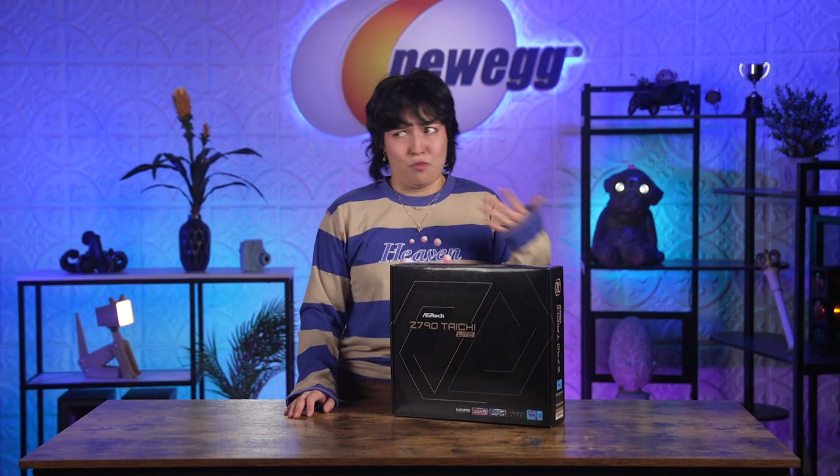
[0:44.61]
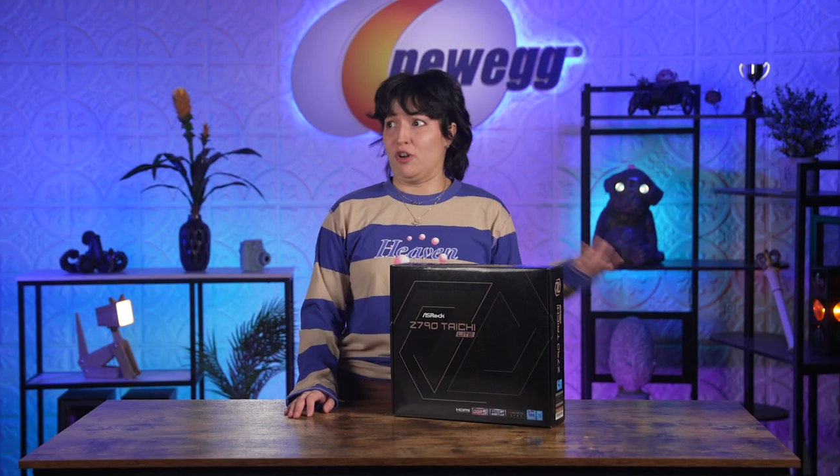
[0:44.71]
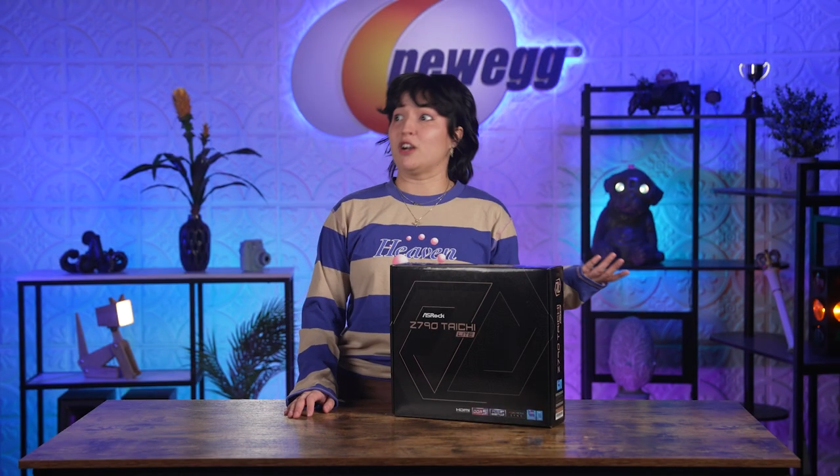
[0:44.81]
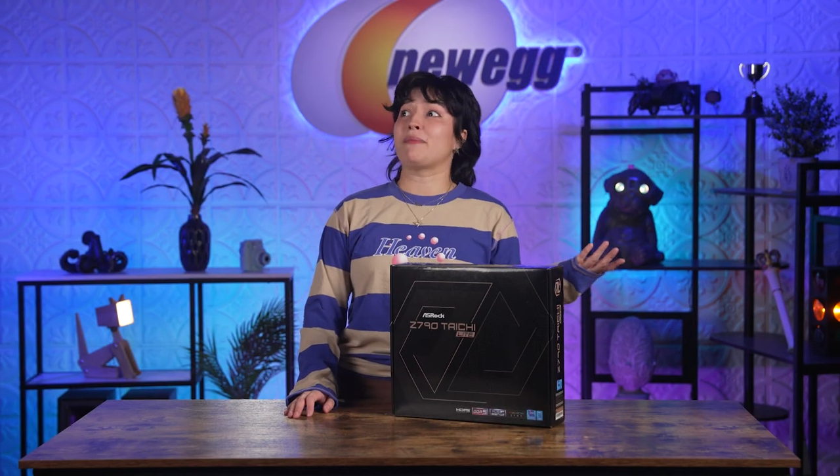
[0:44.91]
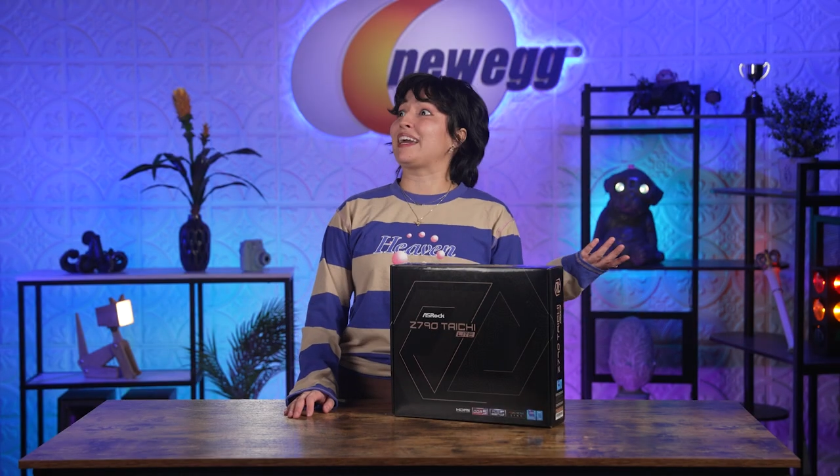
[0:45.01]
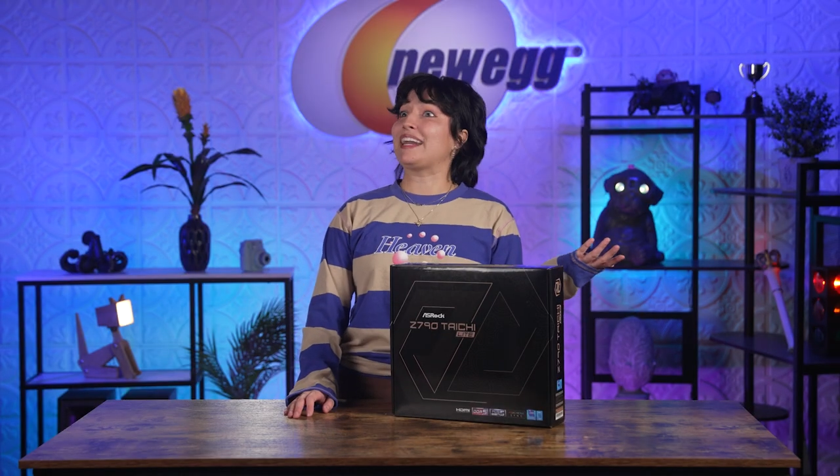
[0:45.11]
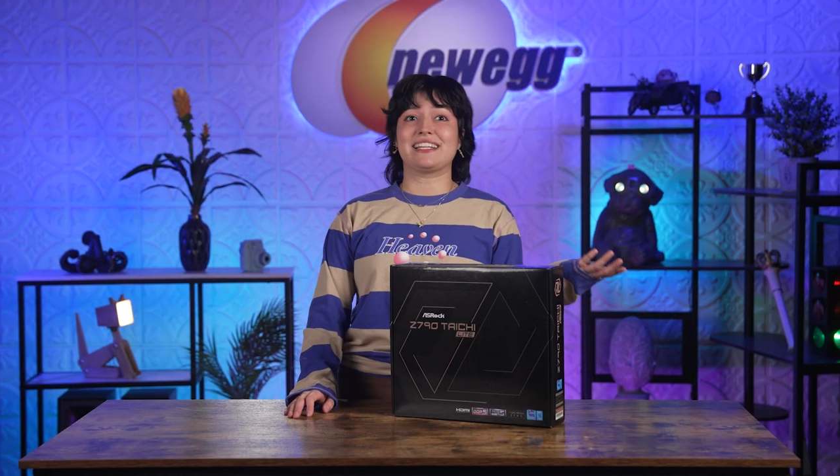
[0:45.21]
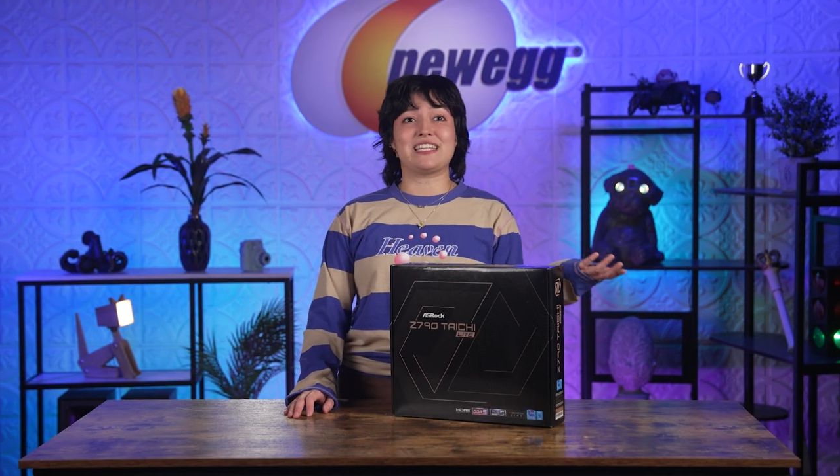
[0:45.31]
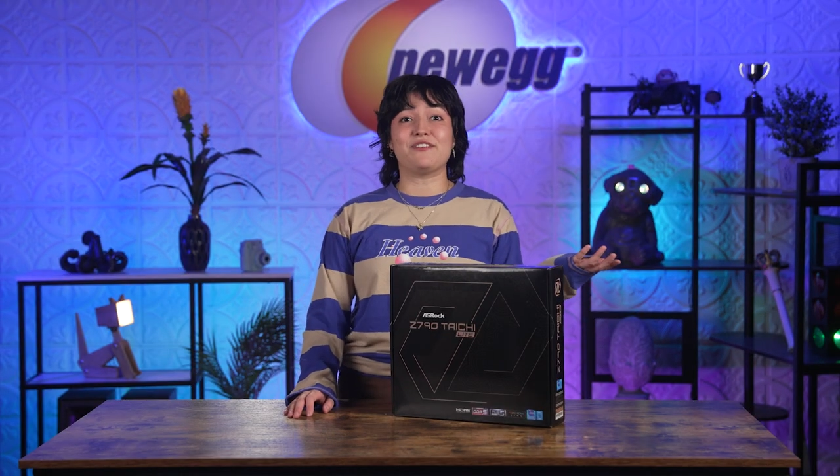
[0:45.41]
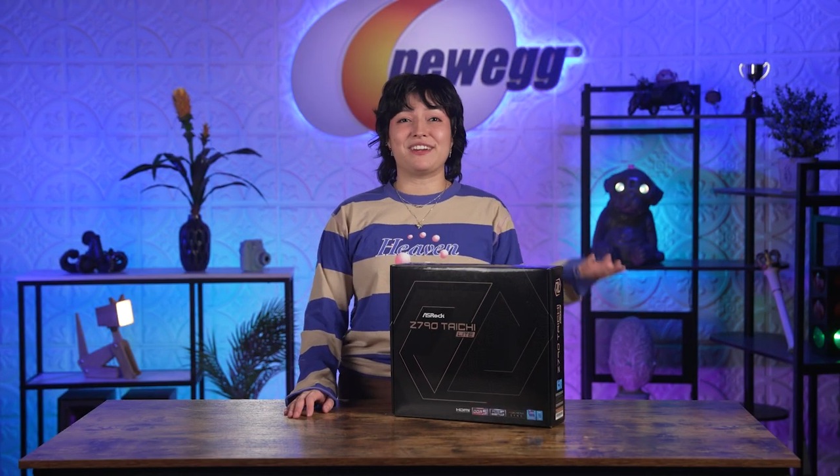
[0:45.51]
What are my
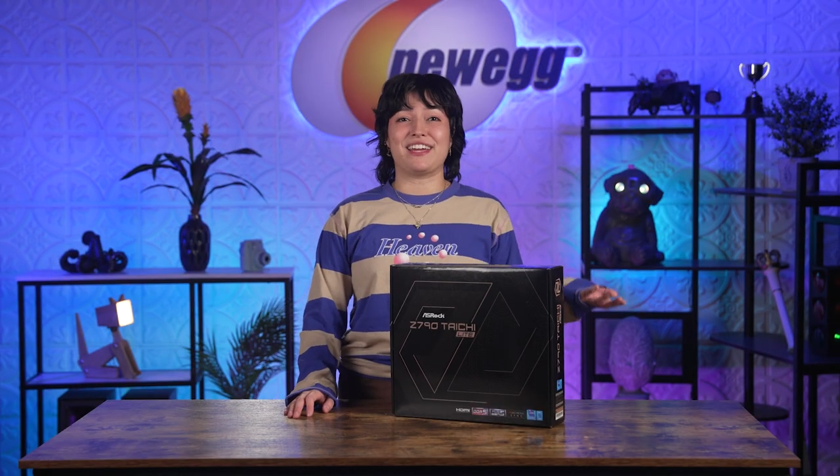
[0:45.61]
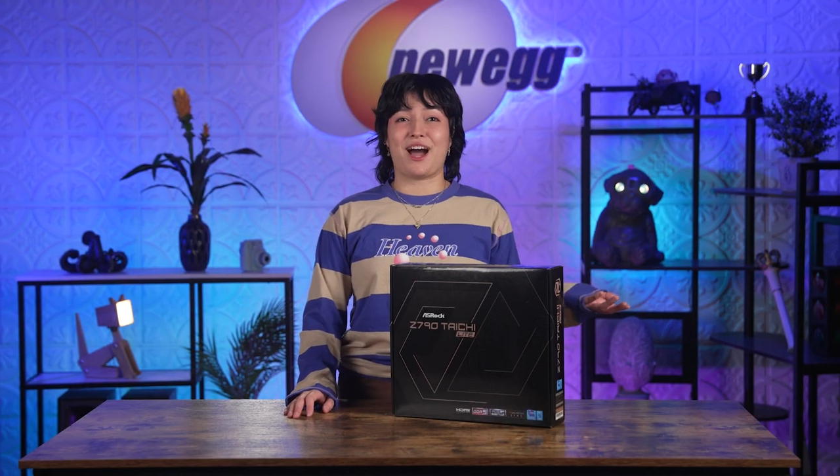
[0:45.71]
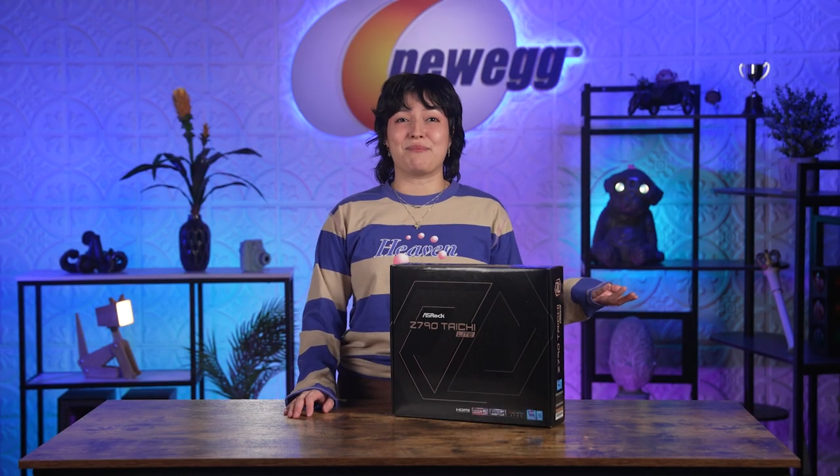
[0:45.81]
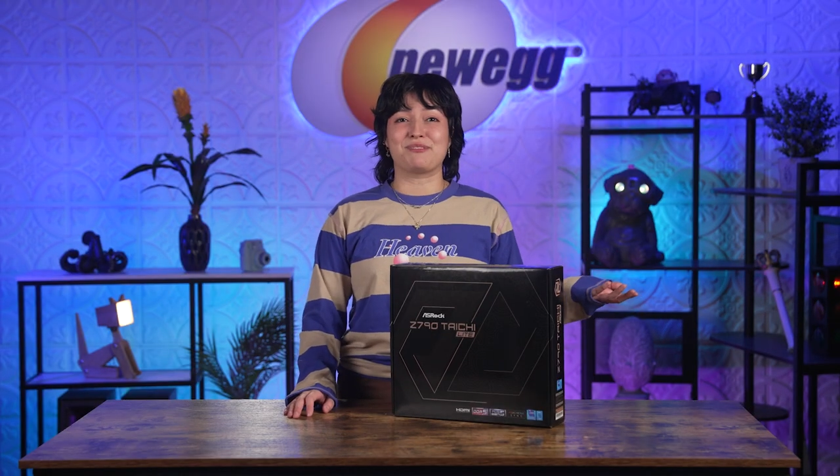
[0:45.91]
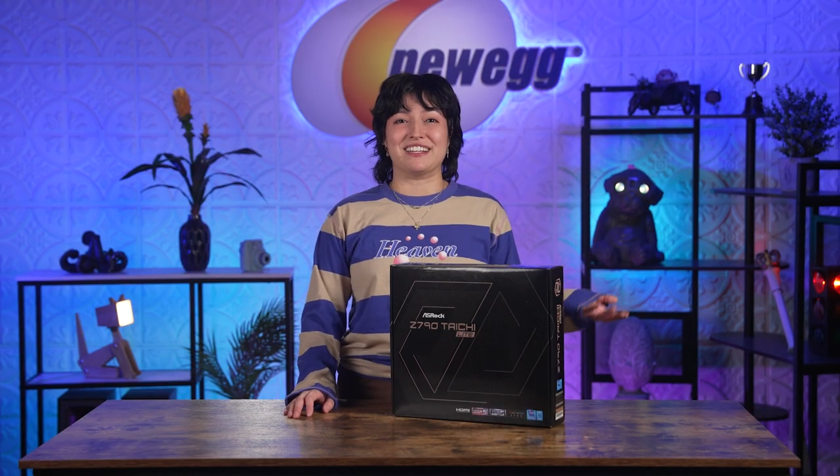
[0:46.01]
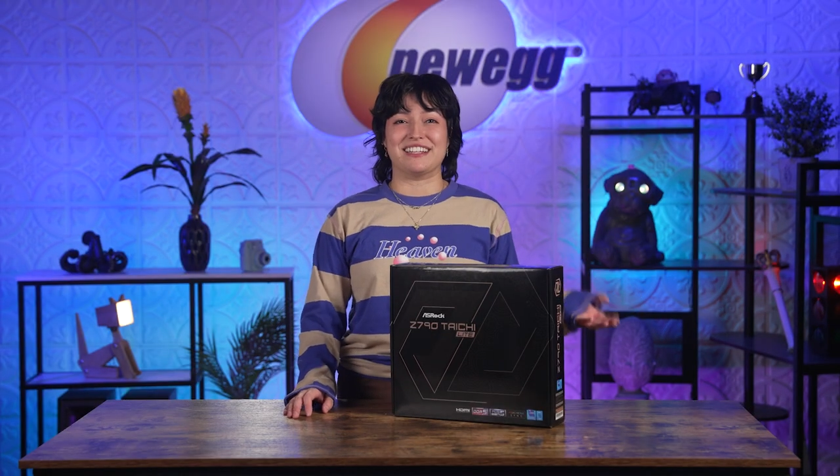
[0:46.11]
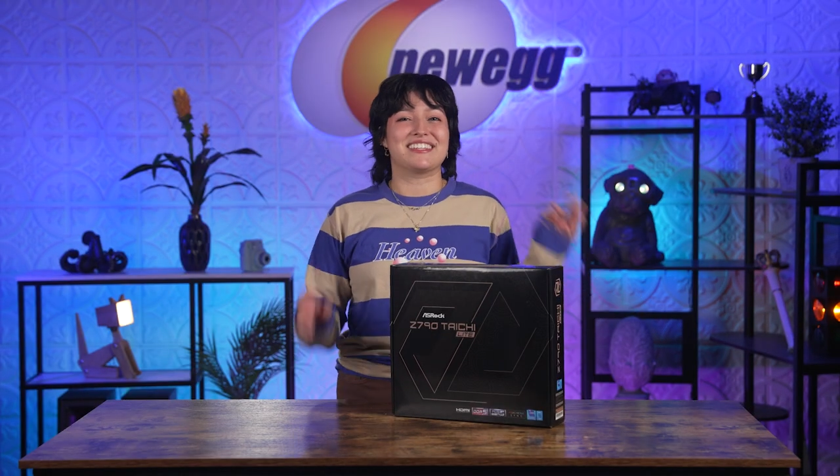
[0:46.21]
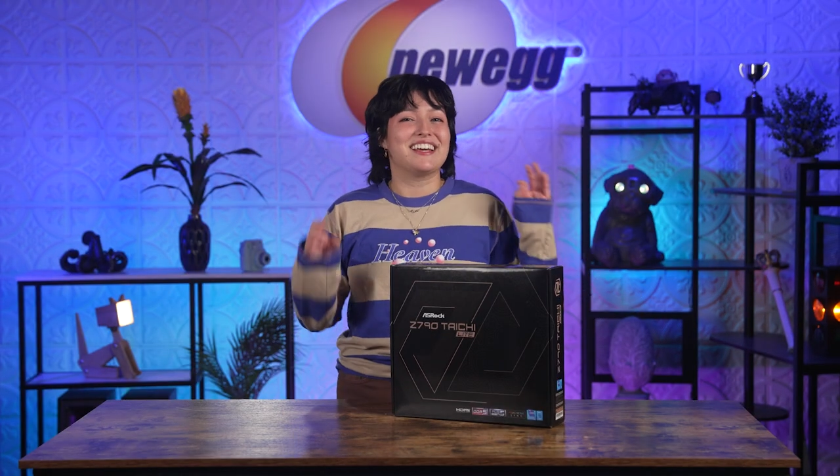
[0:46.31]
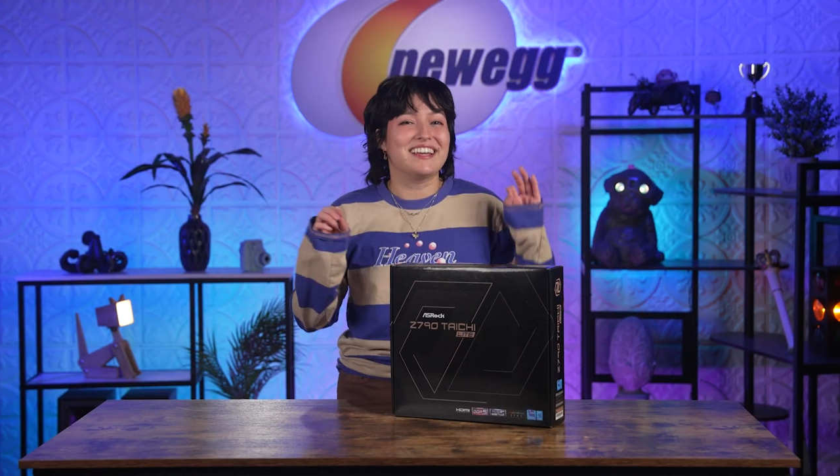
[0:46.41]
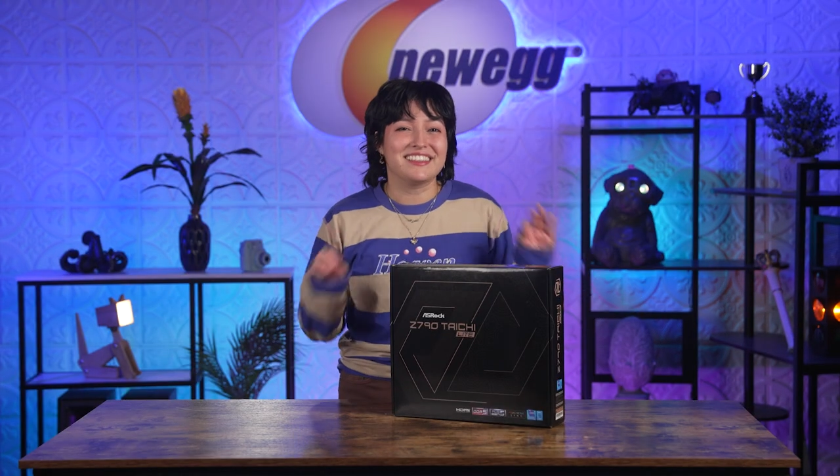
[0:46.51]
connectivity options?
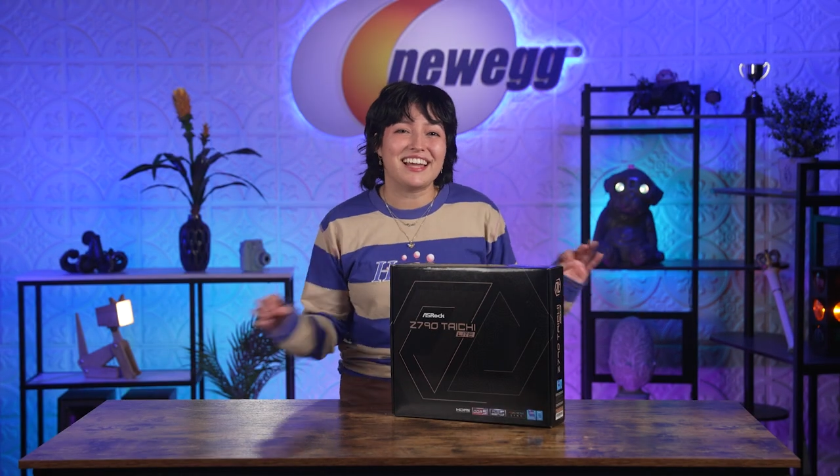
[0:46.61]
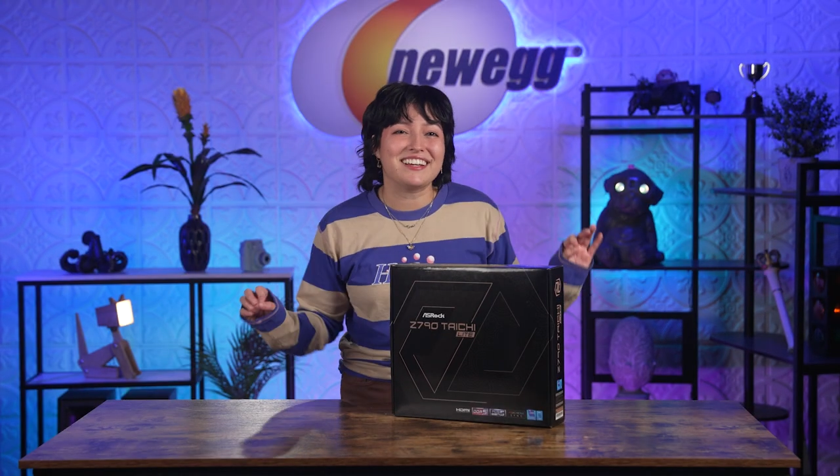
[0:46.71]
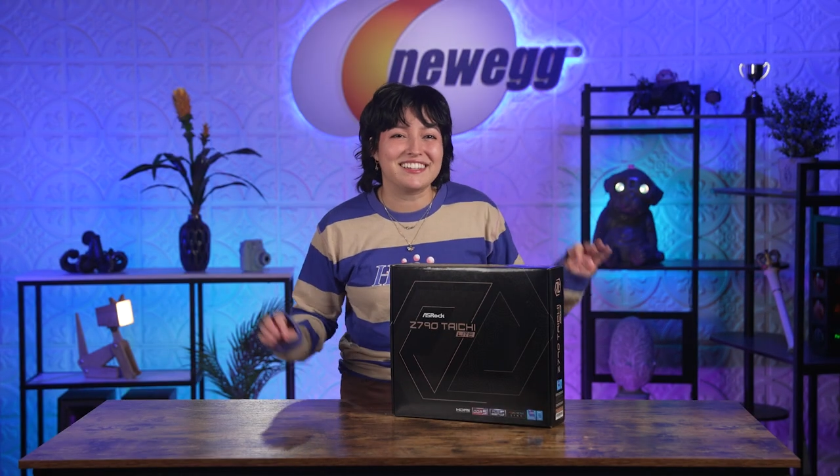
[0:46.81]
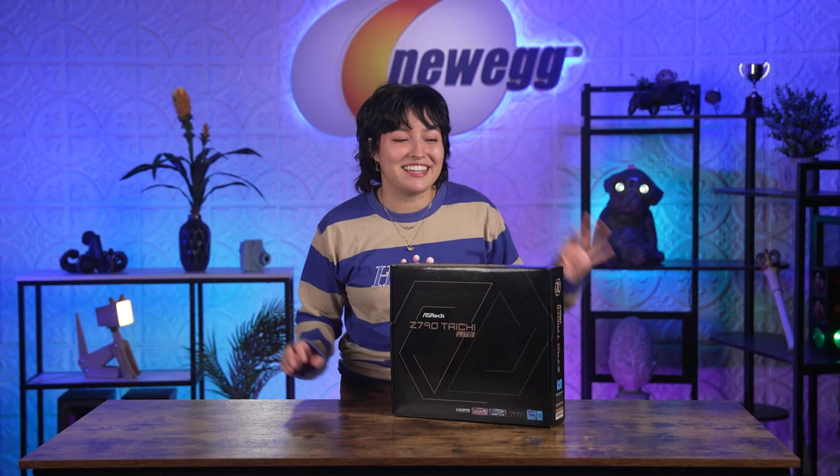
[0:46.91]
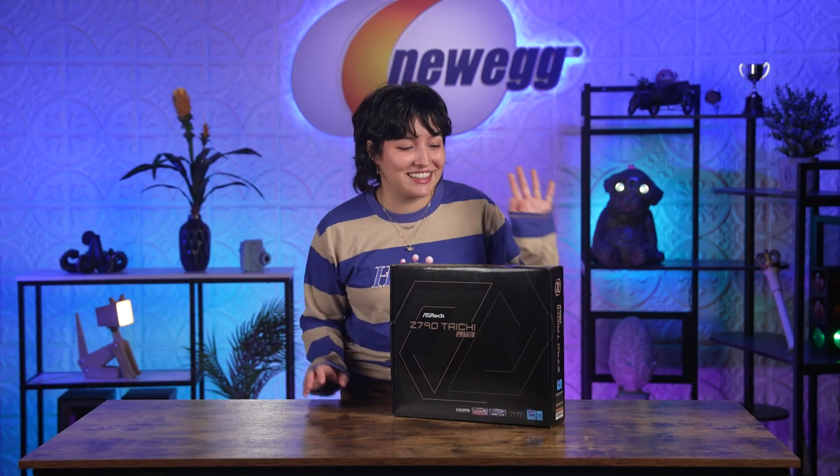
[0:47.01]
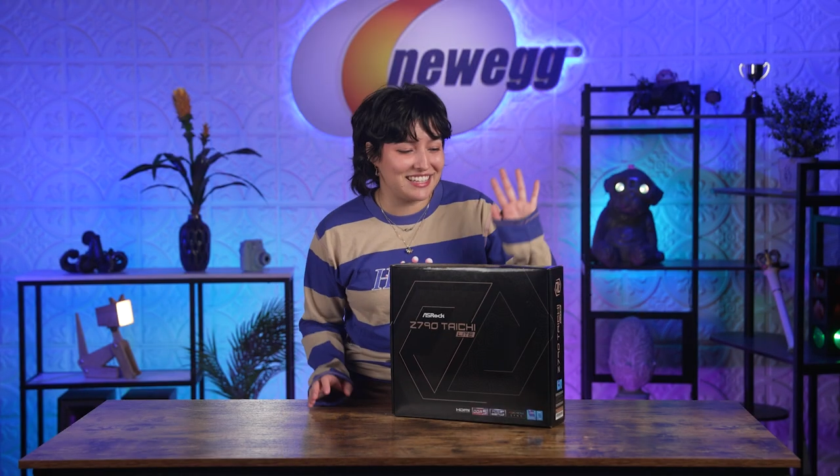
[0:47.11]
Luckily,